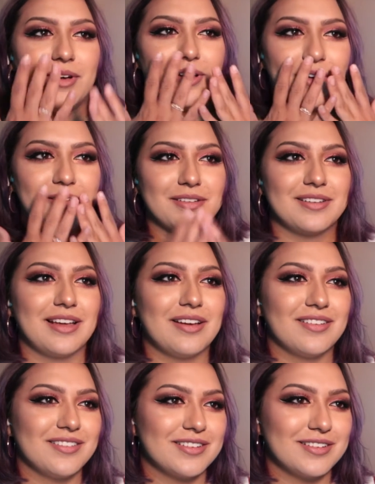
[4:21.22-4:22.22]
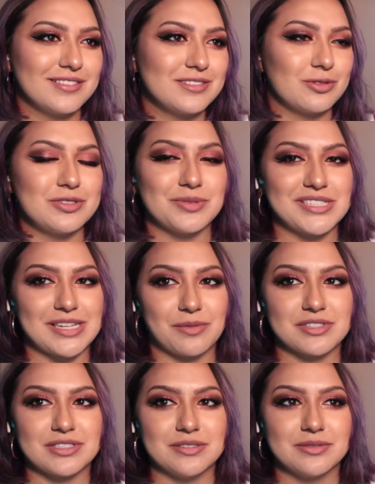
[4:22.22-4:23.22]
Oh, don't you wish that
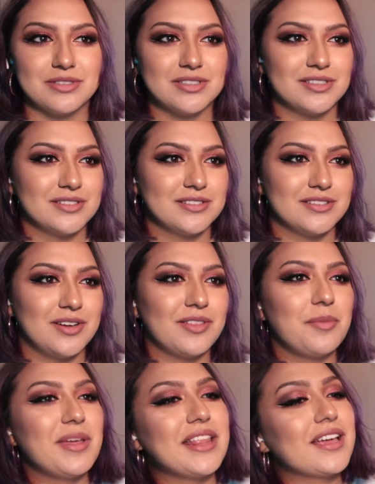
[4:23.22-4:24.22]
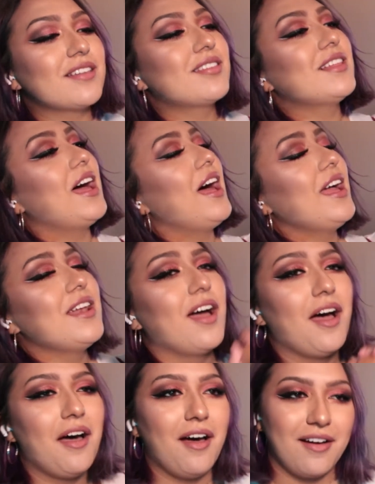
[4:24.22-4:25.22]
was you? Oh, they made like a
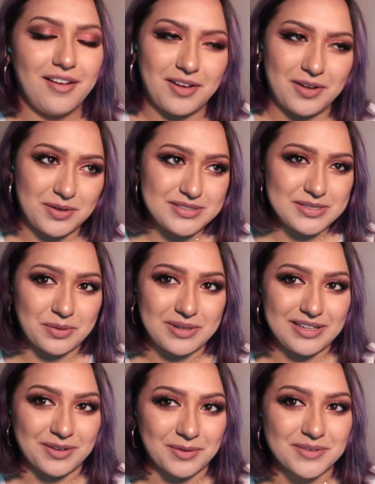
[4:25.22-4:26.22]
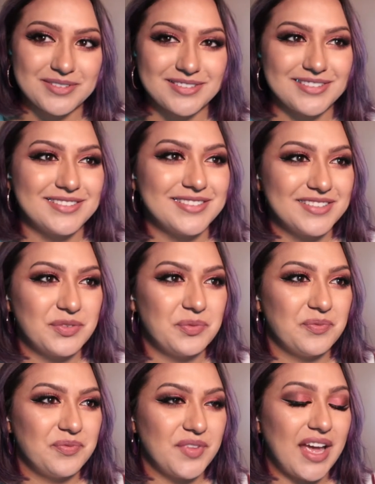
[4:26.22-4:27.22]
sun! Oh, it's so cute.
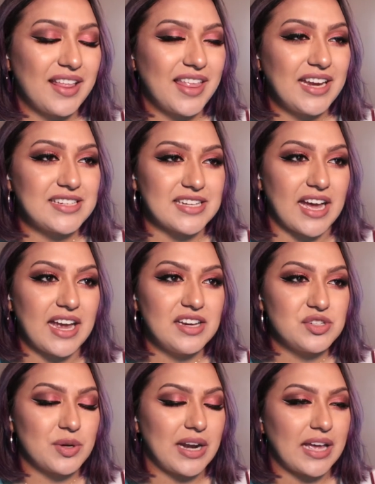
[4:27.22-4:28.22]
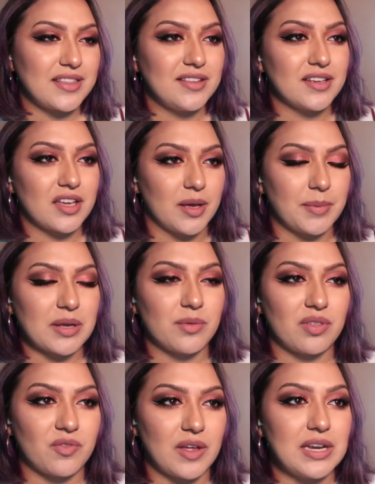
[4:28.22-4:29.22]
I liked it. I enjoyed it. I think the comeback
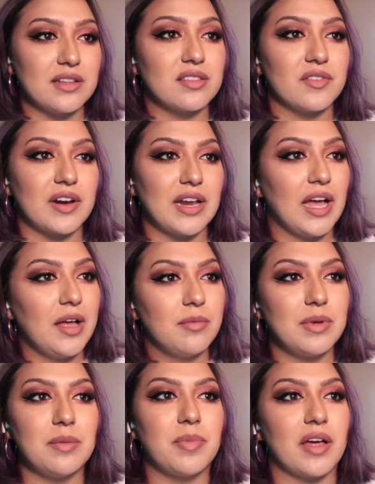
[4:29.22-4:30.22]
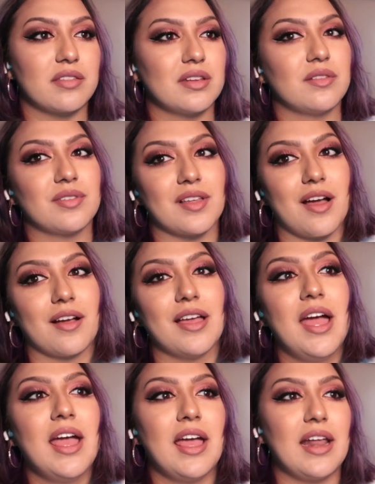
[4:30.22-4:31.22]
was fun. It's a very upbeat, positive song,
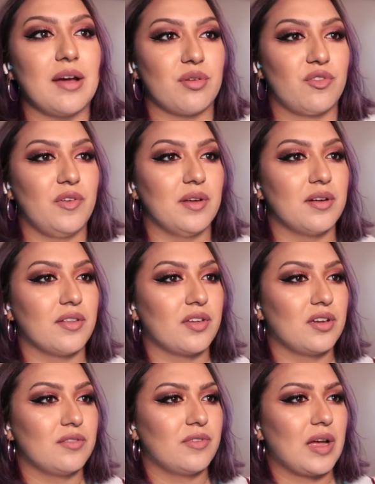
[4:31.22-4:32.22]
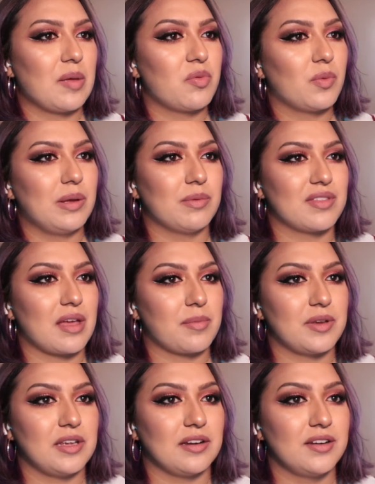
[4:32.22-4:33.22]
and I was feeling all the good vibes. Wait, what's
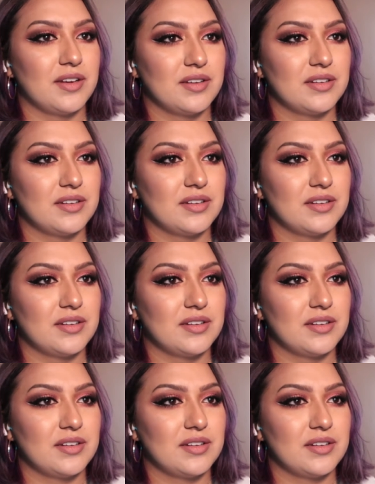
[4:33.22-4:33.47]
happening here?